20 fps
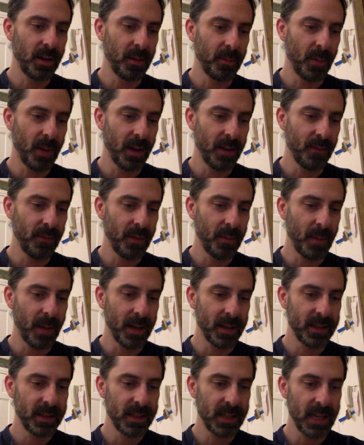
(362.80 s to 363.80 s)
to my
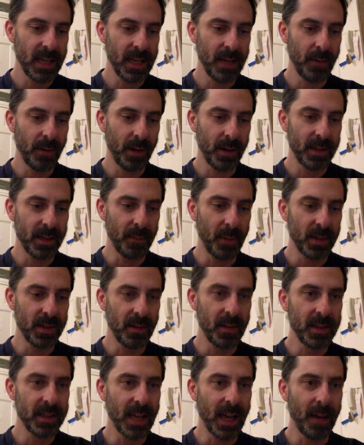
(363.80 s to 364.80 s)
vimrc where I set most
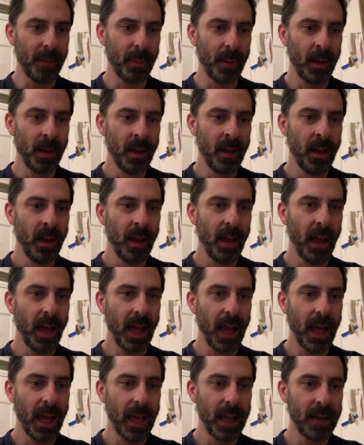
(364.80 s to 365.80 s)
of this up,
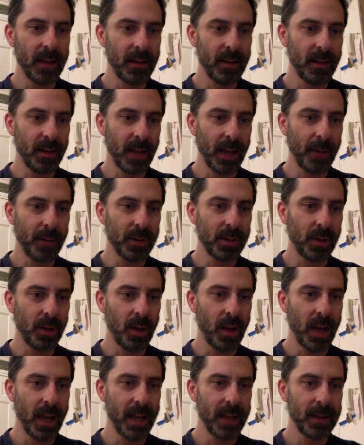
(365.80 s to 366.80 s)
and language
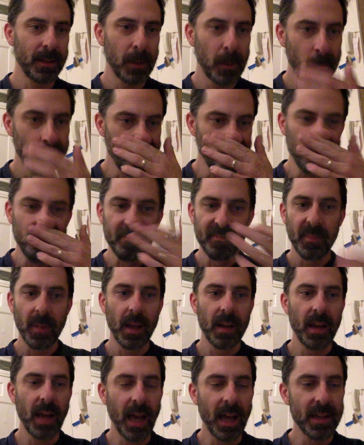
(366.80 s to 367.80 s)
client.
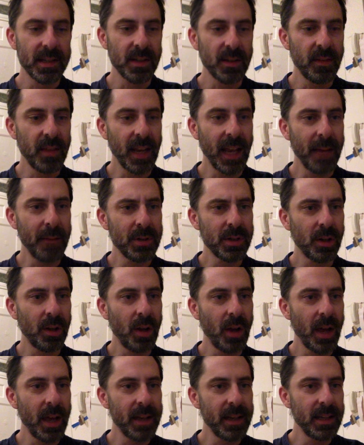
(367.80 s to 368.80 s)
So the language
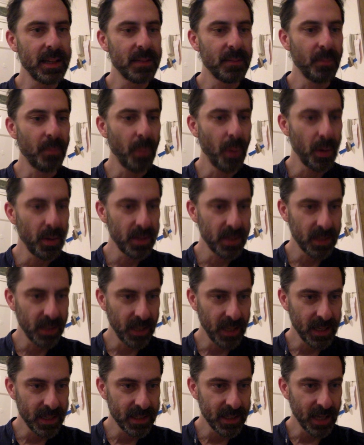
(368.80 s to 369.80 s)
client is
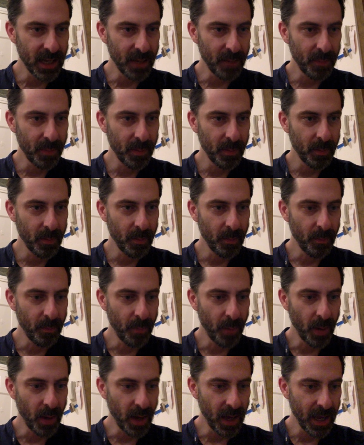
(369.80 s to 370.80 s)
mostly set up
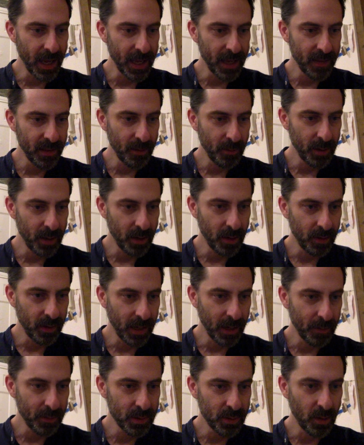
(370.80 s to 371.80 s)
by, there we go,
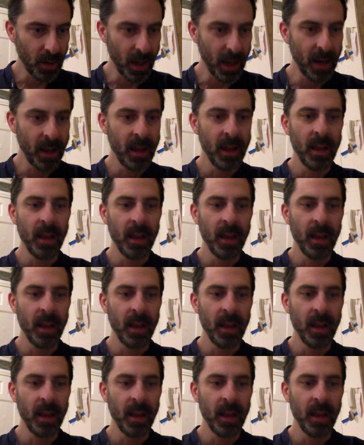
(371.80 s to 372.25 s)
language client,